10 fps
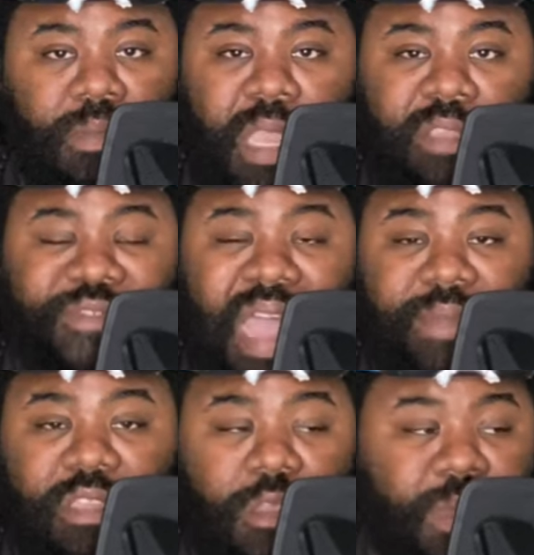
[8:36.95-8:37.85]
That's
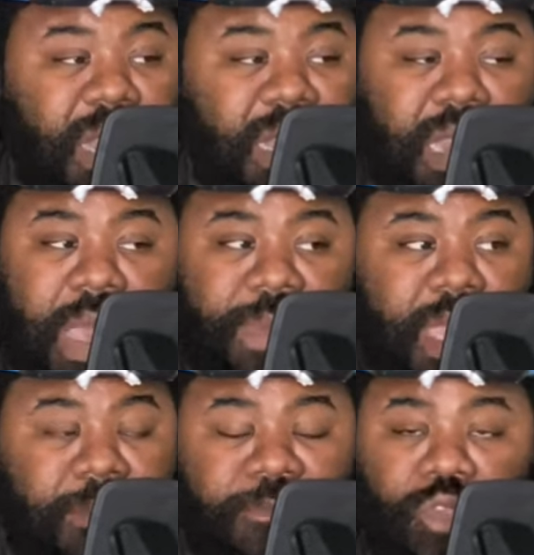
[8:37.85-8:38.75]
five, excuse me. I
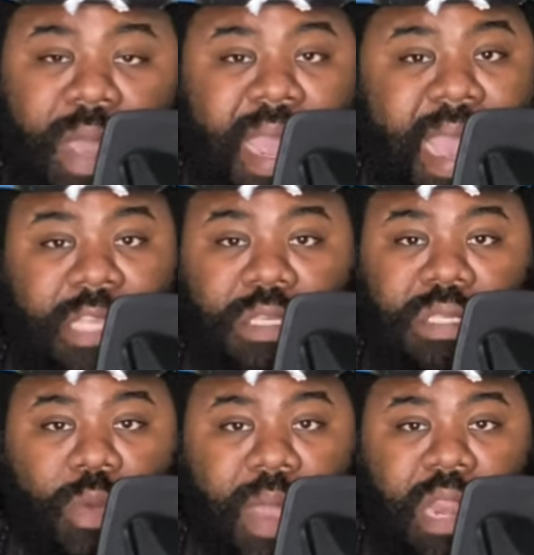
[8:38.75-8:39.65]
mean, you got to ask
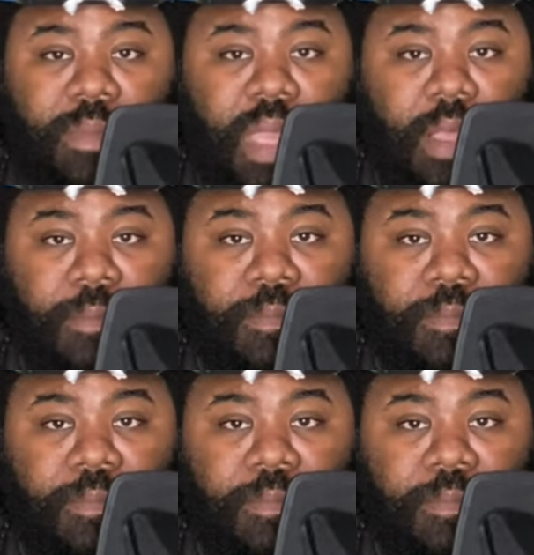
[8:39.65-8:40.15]
yourself, wait a minute.